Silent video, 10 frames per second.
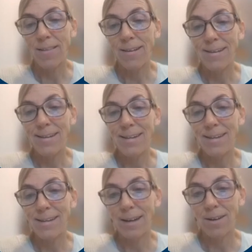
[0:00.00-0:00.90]
the
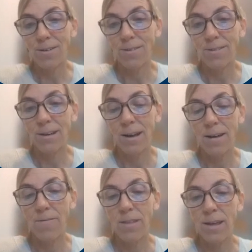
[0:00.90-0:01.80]
details
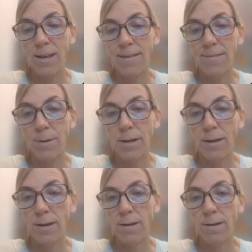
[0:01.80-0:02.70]
of the easement
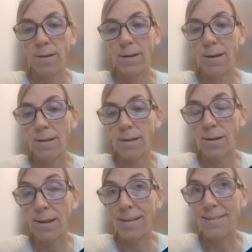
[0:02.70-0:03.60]

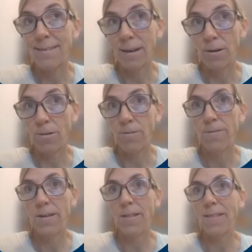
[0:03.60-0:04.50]
itself
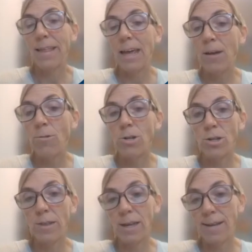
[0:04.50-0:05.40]
and the language
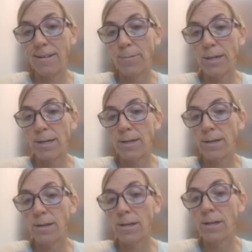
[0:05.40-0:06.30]
in the easement
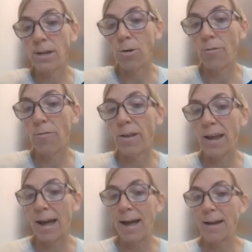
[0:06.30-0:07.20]
to know if it
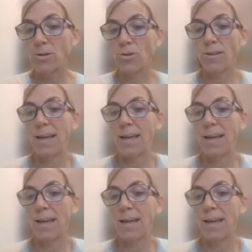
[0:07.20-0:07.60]
actually